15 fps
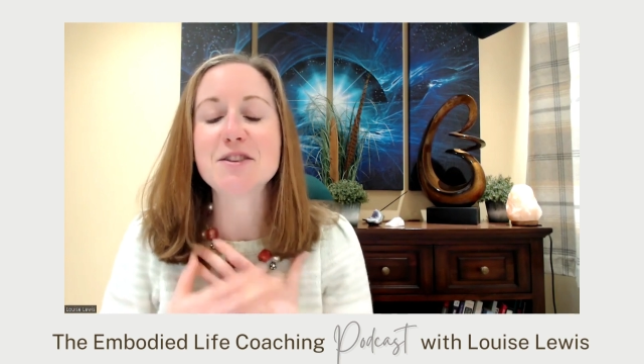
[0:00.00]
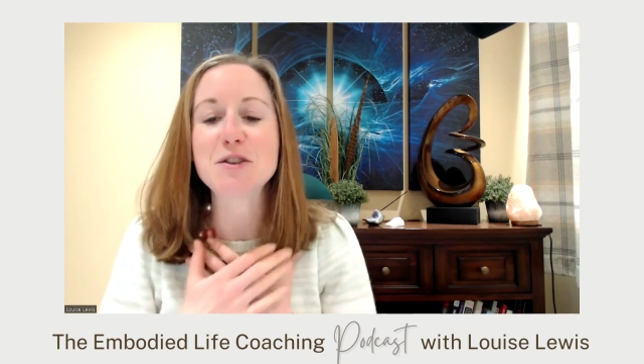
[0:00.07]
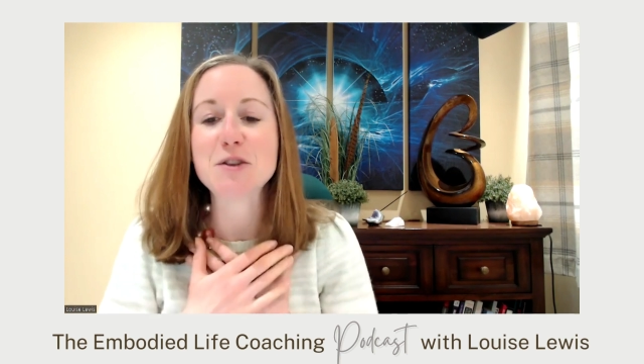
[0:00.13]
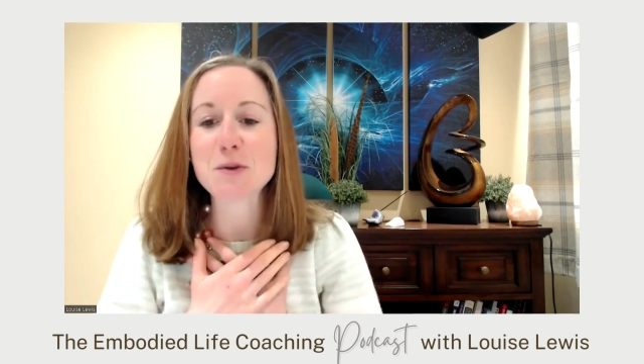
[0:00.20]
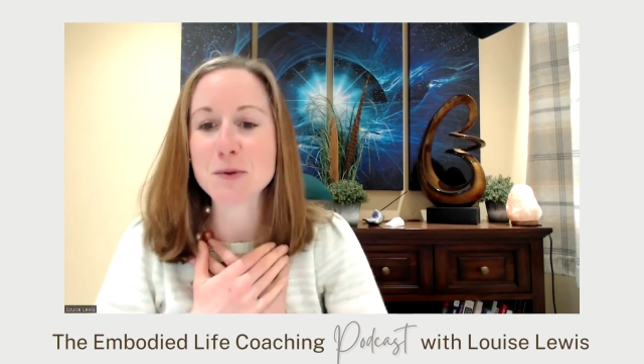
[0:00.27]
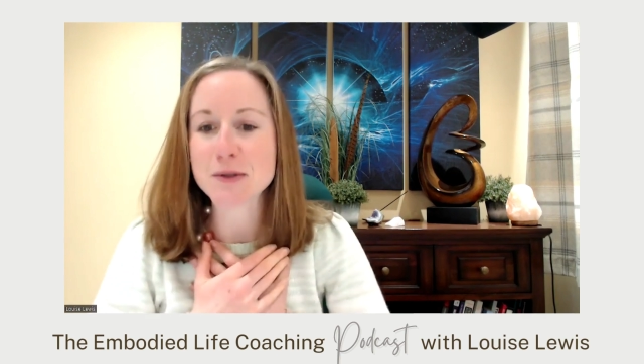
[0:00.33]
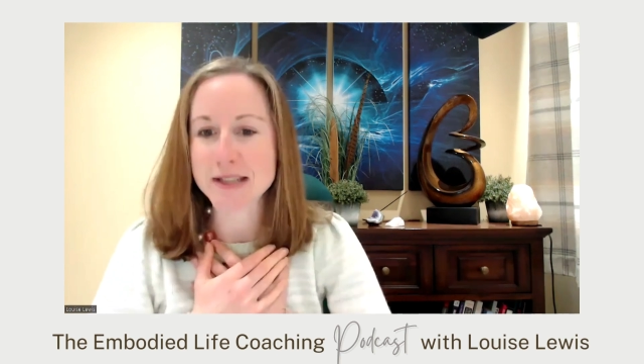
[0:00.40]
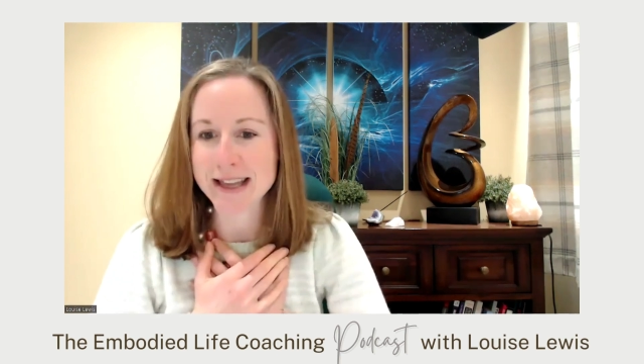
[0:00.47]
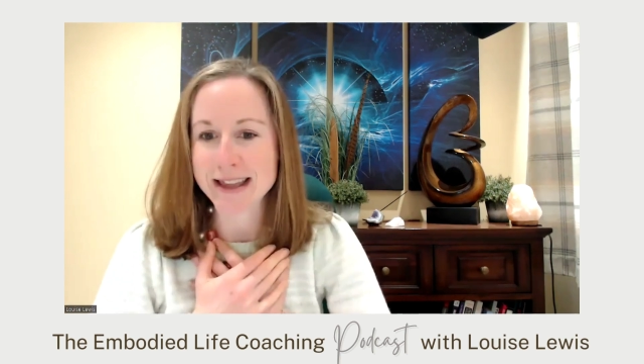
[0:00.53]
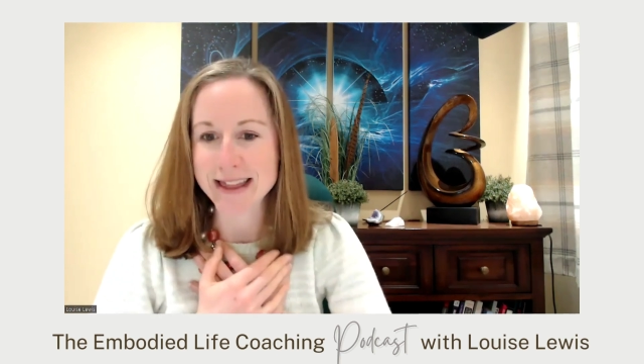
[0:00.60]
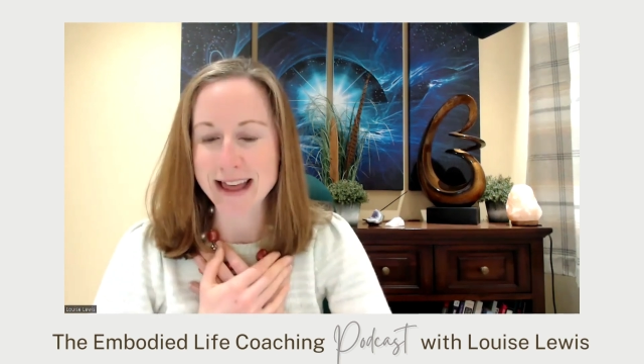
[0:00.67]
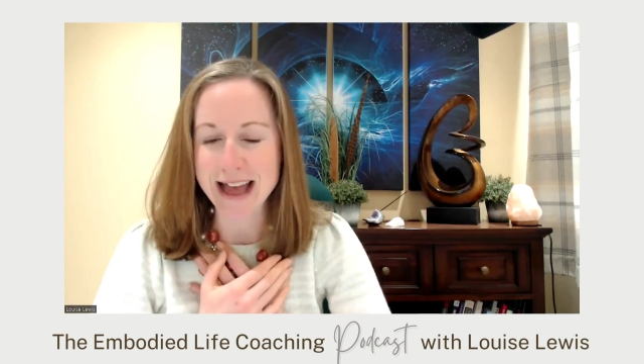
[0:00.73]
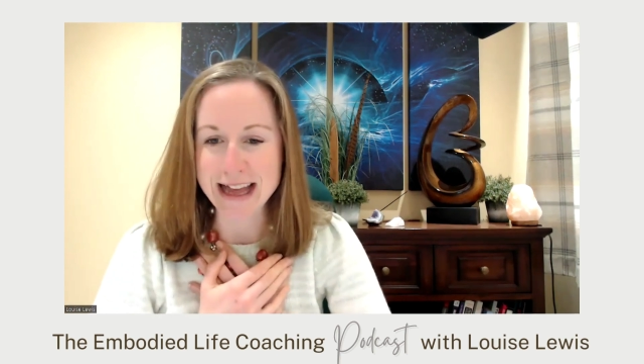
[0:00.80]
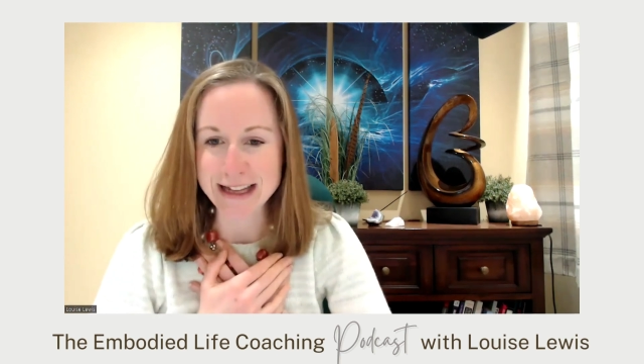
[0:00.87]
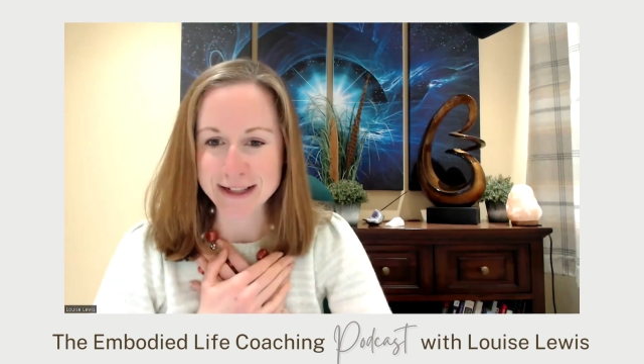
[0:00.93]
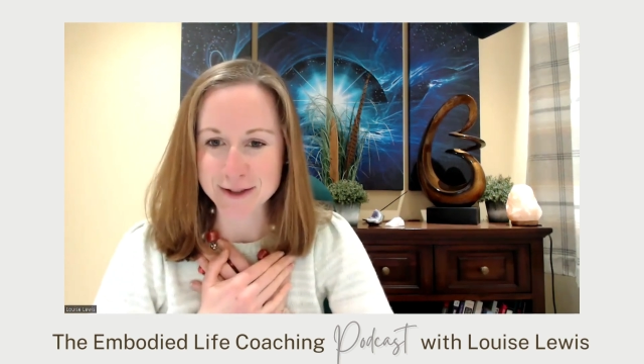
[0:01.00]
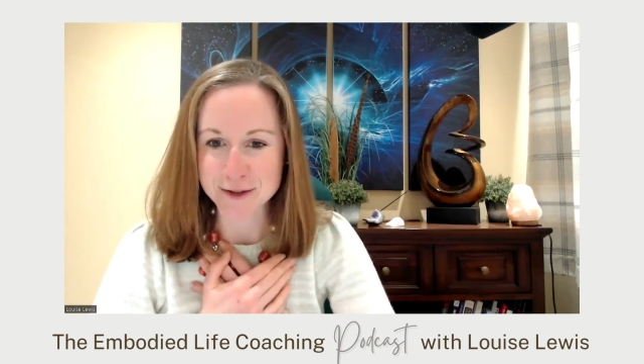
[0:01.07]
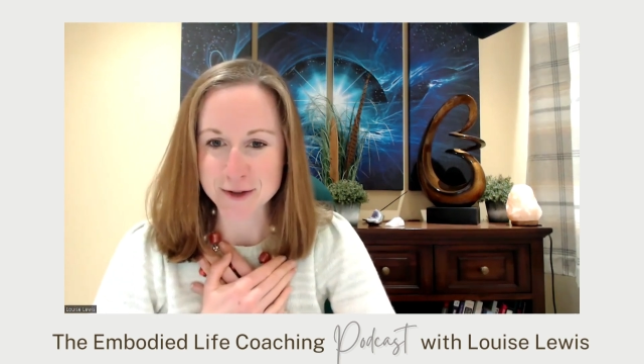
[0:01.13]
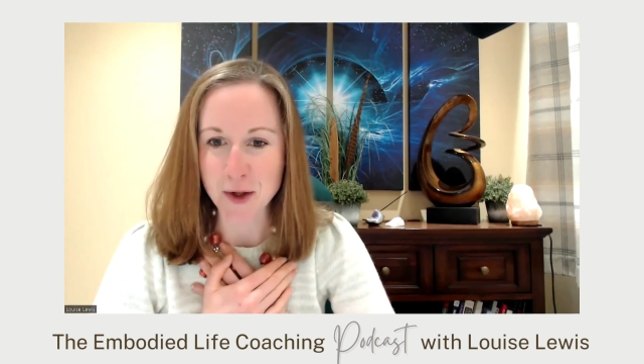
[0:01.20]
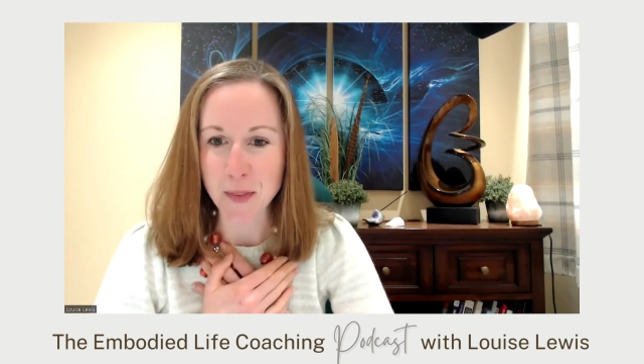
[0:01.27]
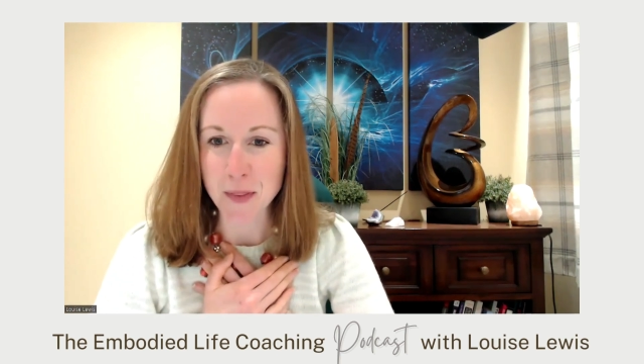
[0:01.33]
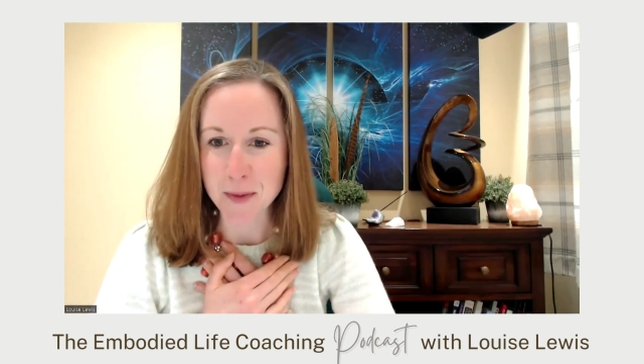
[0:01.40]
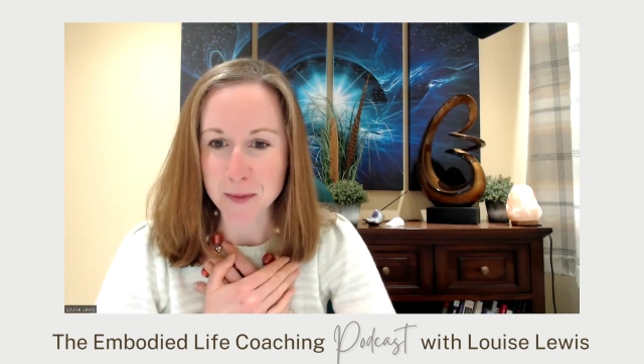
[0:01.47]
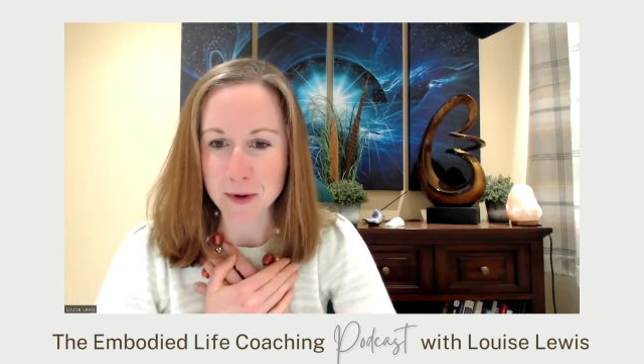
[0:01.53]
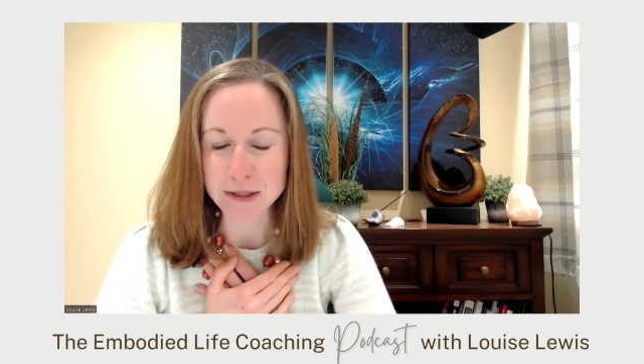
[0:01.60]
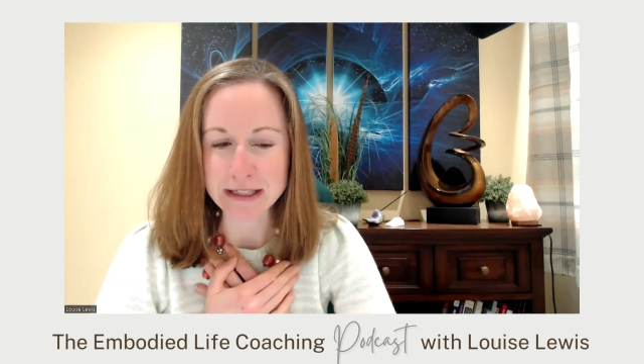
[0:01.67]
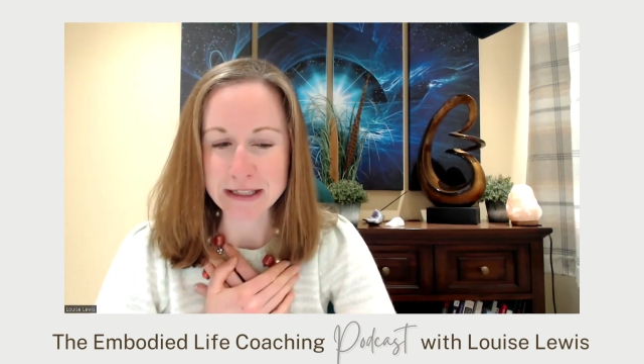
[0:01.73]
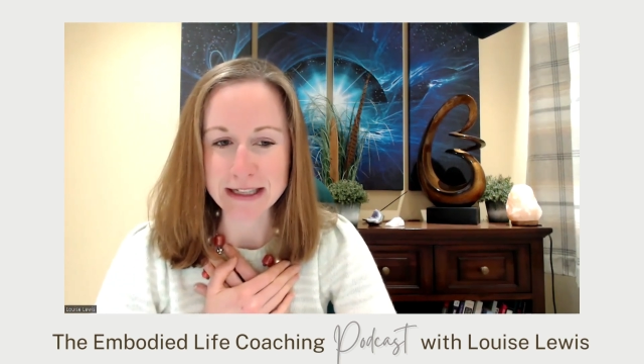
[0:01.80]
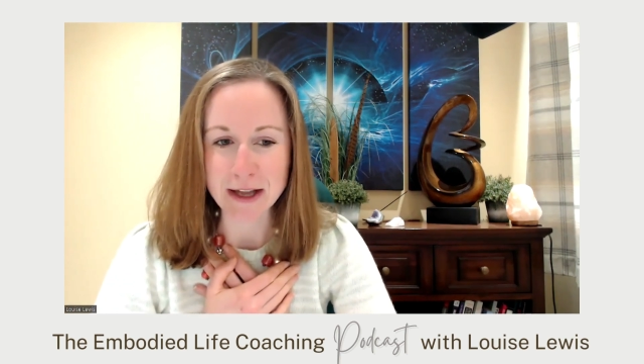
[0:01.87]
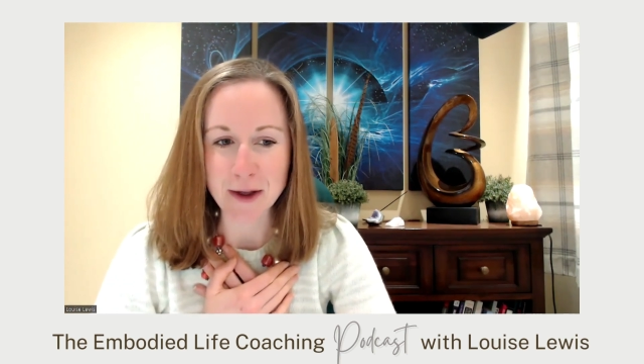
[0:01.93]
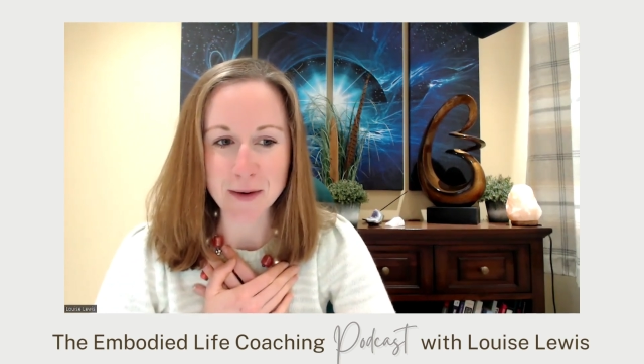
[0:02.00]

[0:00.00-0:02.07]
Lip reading: using the hands on the body.